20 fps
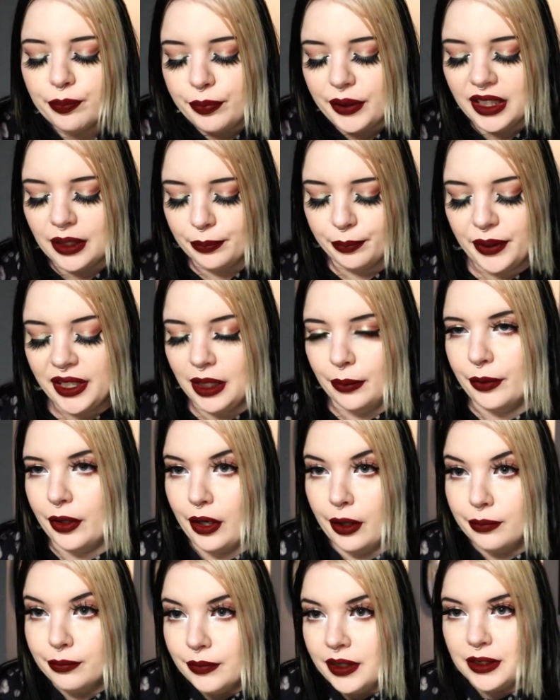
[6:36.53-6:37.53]
peanut
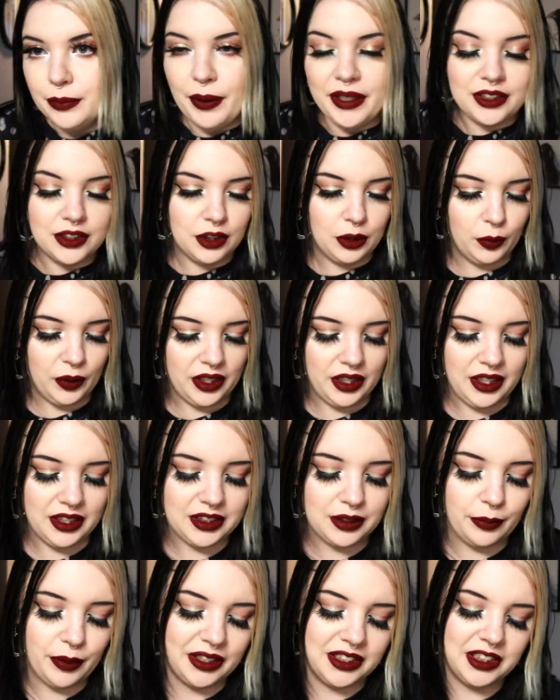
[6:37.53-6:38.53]
butter. It's basically what it
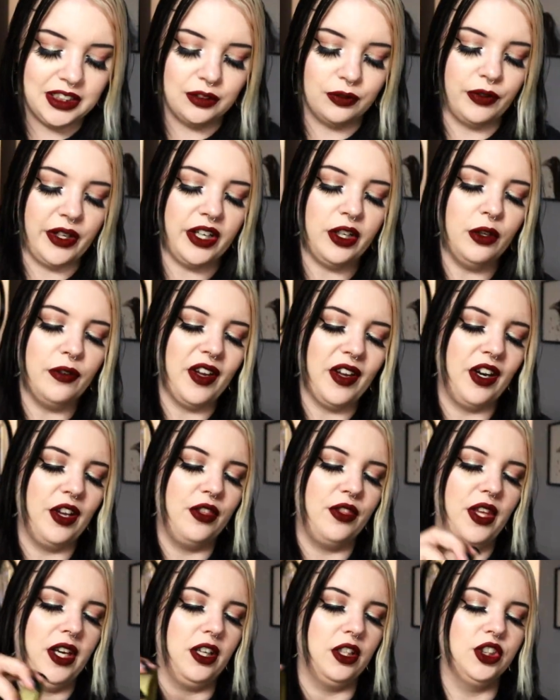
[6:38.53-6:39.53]
is. It's very, very
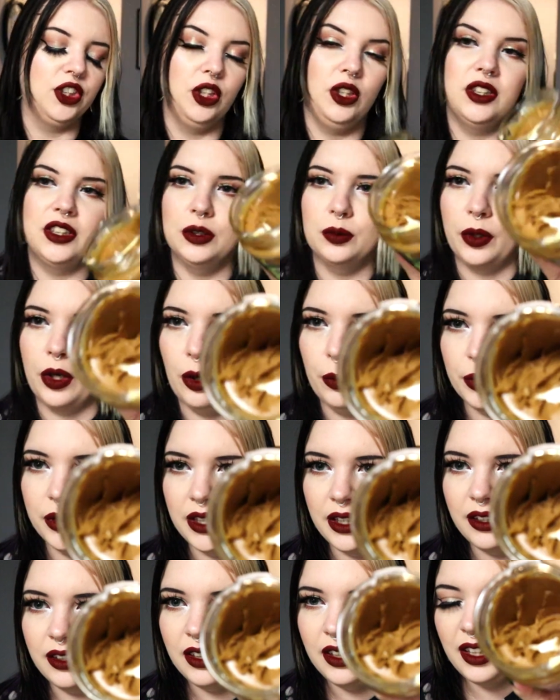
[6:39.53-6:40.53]
thick. I'll show you since we opened
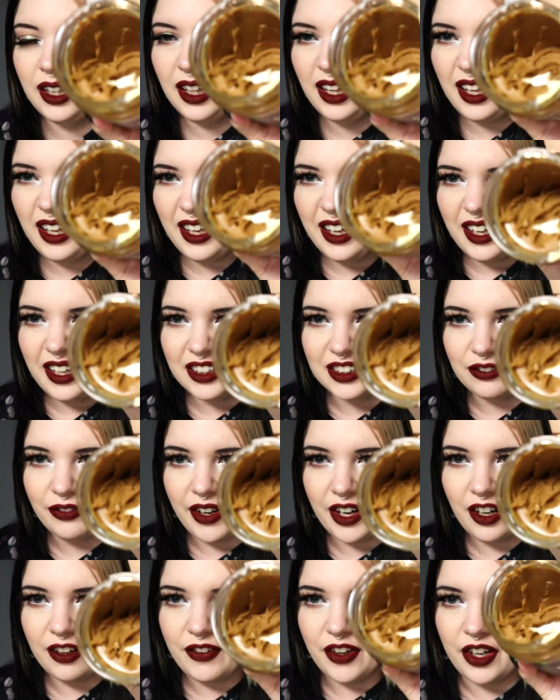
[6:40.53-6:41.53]
it. It's
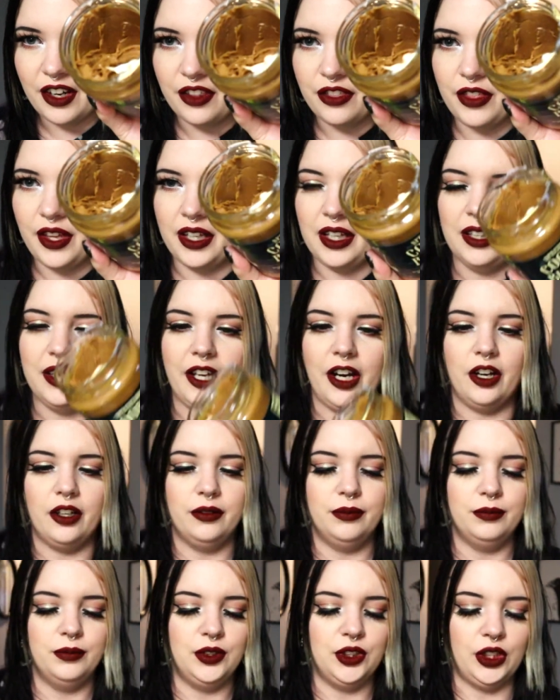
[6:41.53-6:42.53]
very, very thick in there.
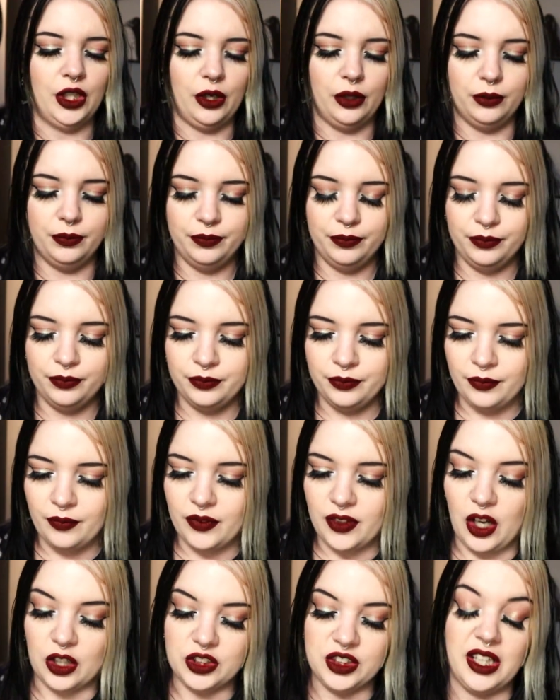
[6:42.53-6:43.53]
So,
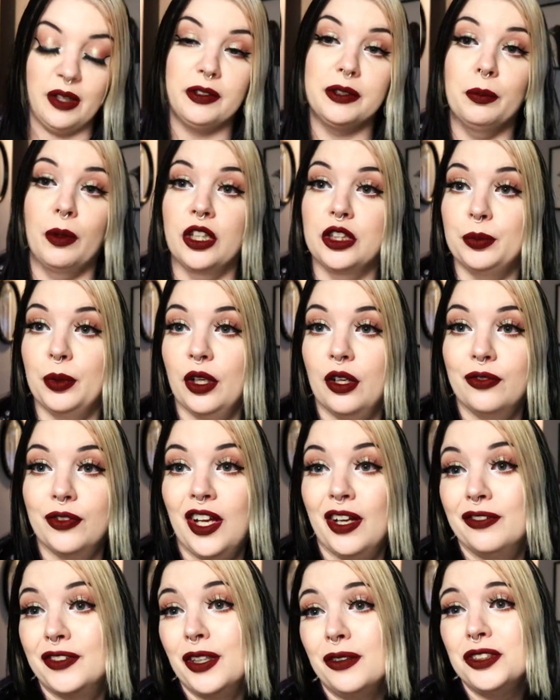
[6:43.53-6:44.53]
also that was marshmallow
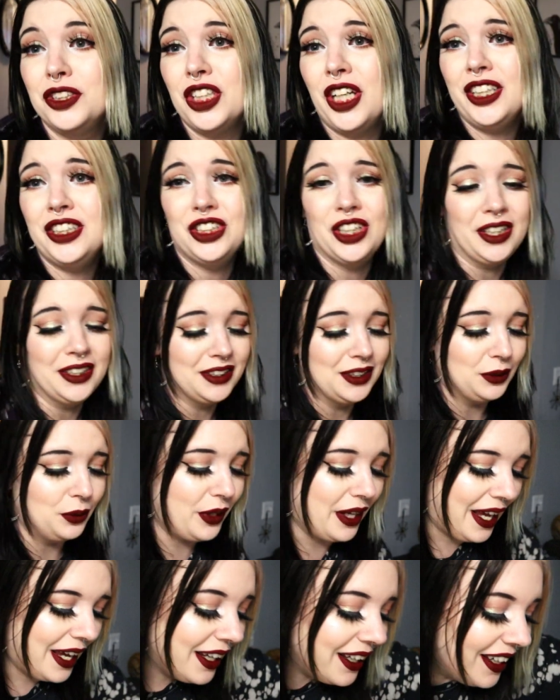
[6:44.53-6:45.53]
fluff. Don't judge us,
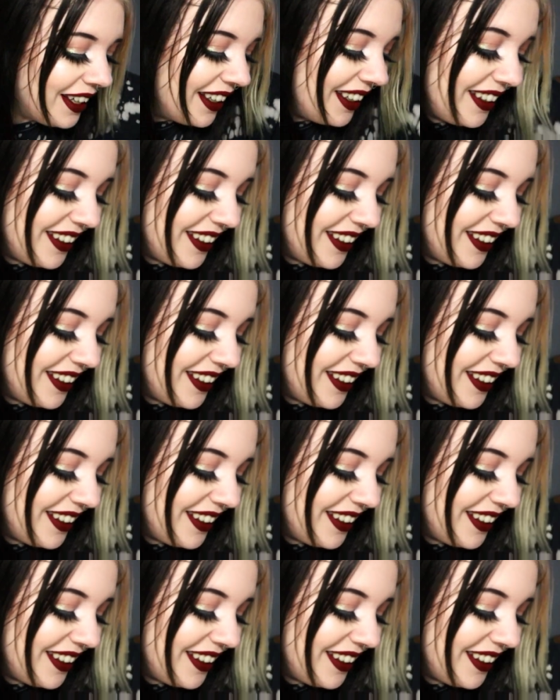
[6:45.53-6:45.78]
okay?